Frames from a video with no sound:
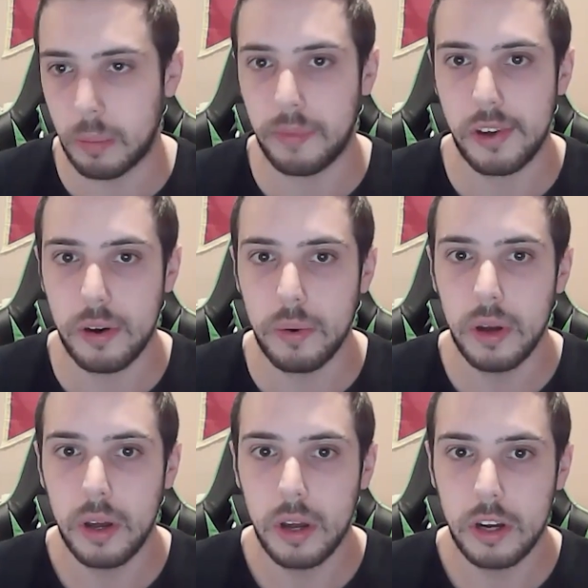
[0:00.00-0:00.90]
of you
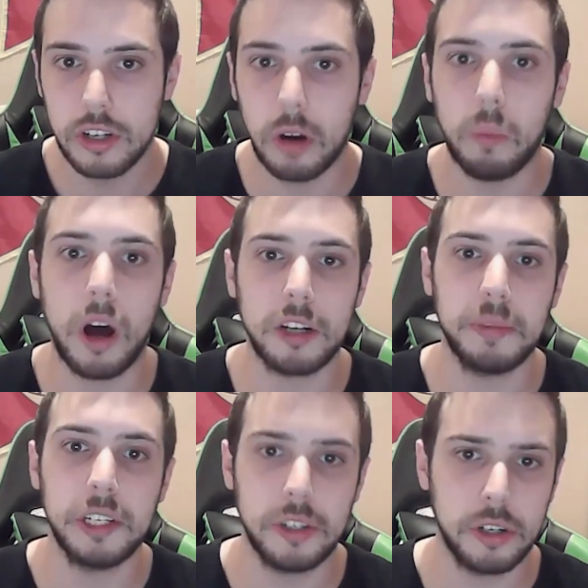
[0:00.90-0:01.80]
don't watch
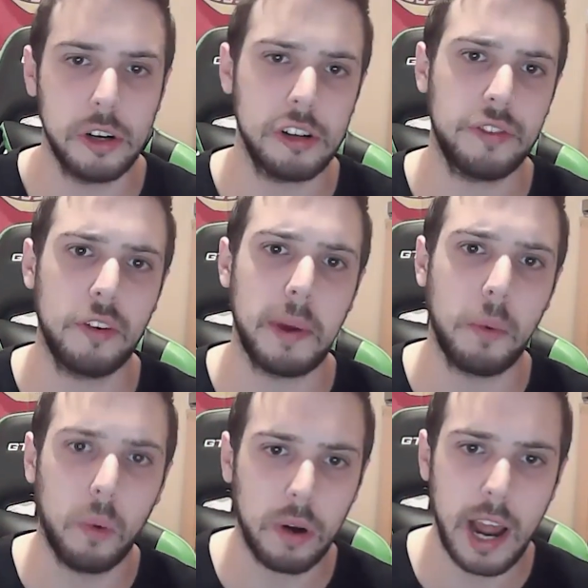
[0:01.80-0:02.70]
me just for my
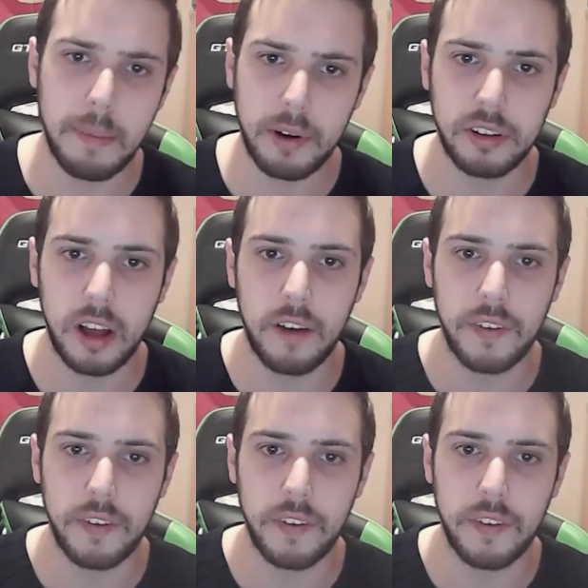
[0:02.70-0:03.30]
Warhammer stuff,